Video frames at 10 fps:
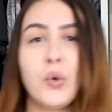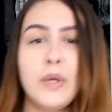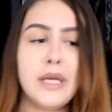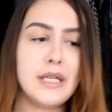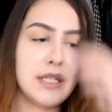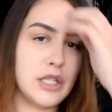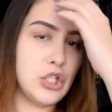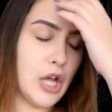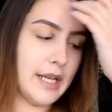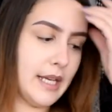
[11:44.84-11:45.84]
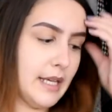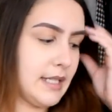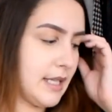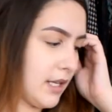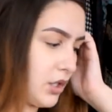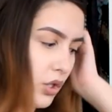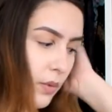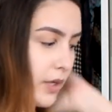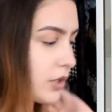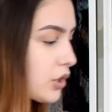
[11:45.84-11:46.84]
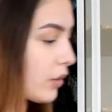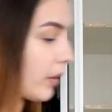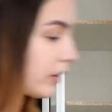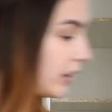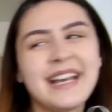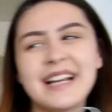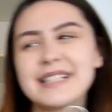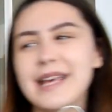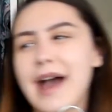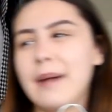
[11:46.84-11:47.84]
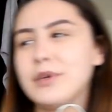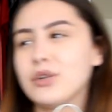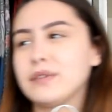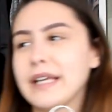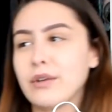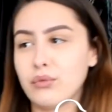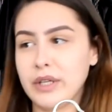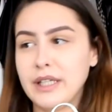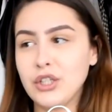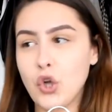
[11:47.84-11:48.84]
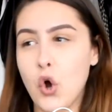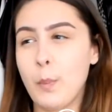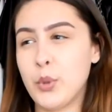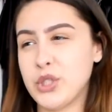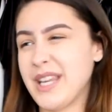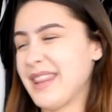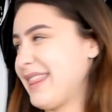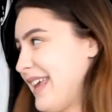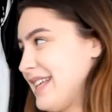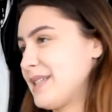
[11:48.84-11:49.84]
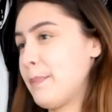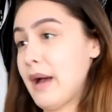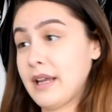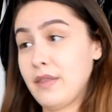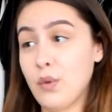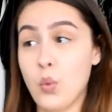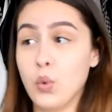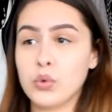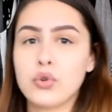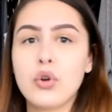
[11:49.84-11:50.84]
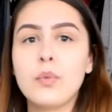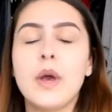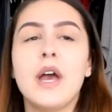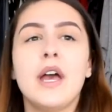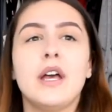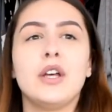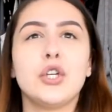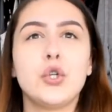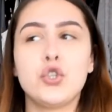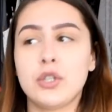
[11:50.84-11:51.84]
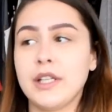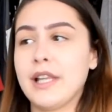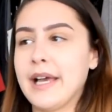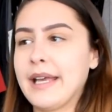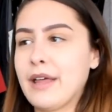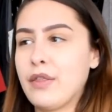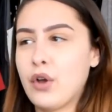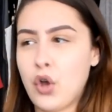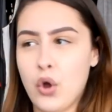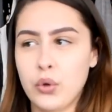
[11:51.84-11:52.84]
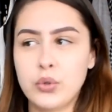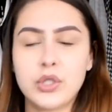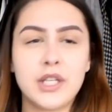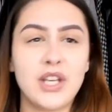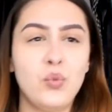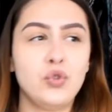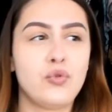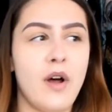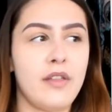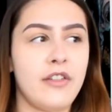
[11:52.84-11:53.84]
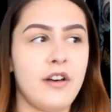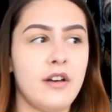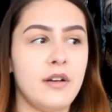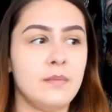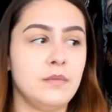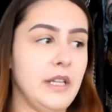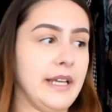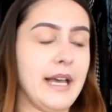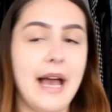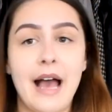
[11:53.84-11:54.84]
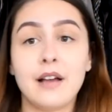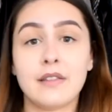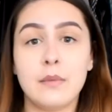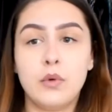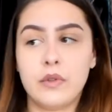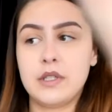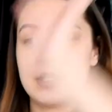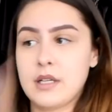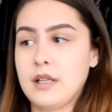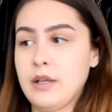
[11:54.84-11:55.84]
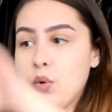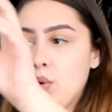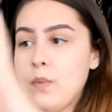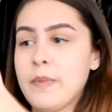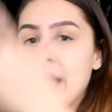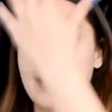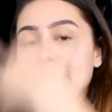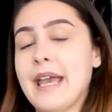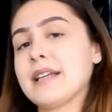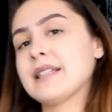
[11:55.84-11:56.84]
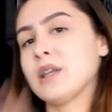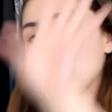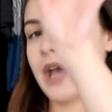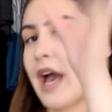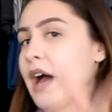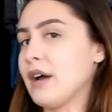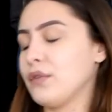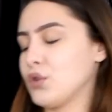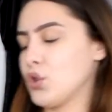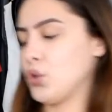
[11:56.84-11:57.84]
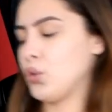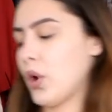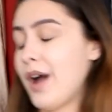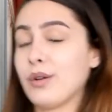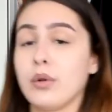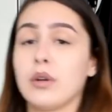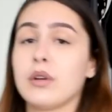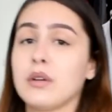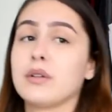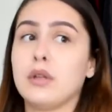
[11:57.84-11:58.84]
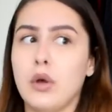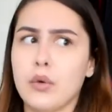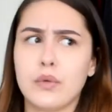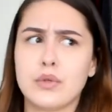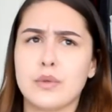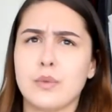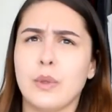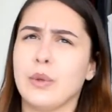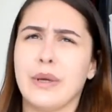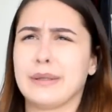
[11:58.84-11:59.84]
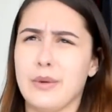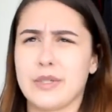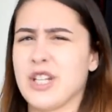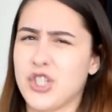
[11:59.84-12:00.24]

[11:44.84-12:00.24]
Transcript: hoodies, jackets, and so on and so on. has the habit of like really not putting things back in the wardrobe. Usually like the coats, he would rather like hang them on this little guest thing we have to hang on our clothes, well not our clothes, our